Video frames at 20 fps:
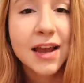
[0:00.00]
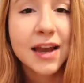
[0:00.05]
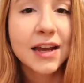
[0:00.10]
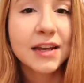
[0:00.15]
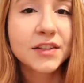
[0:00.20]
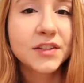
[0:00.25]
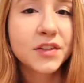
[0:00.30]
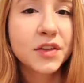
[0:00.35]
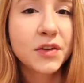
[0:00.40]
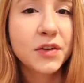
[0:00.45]

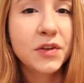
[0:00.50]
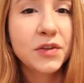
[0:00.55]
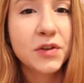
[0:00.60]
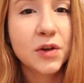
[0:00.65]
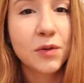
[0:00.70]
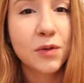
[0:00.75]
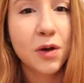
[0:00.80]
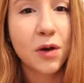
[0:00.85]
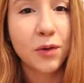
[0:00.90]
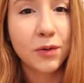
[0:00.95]
And so you
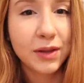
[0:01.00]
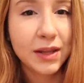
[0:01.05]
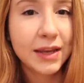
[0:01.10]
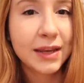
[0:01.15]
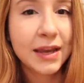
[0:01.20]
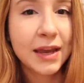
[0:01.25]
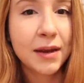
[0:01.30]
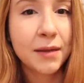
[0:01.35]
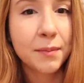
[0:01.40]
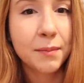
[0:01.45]
don't only
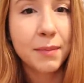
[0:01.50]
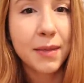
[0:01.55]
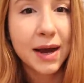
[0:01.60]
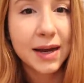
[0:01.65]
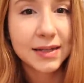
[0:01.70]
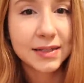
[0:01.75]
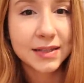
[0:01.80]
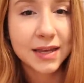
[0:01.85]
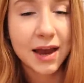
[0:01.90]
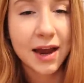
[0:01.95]
get
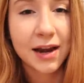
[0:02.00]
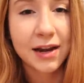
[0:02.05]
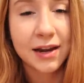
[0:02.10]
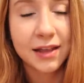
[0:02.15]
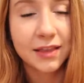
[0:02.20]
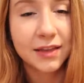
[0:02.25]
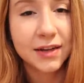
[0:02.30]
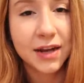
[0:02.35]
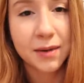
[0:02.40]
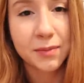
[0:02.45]
my side
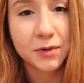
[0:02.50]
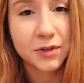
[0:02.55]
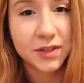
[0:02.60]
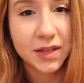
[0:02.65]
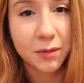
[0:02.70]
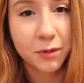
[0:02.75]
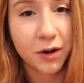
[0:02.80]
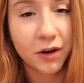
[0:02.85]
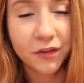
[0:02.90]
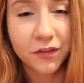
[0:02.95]
and the diapers
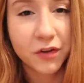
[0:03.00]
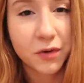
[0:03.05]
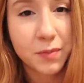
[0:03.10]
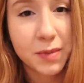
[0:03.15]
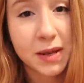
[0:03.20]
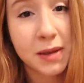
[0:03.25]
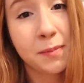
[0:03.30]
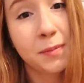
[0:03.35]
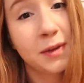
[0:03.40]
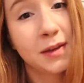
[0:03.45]
that work for
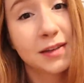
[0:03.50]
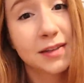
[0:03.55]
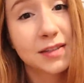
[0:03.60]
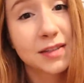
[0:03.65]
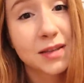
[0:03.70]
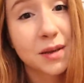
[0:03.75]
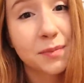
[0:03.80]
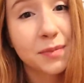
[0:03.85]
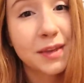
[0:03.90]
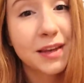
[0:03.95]
me because
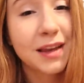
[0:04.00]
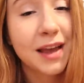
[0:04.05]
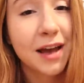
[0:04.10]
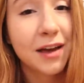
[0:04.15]
something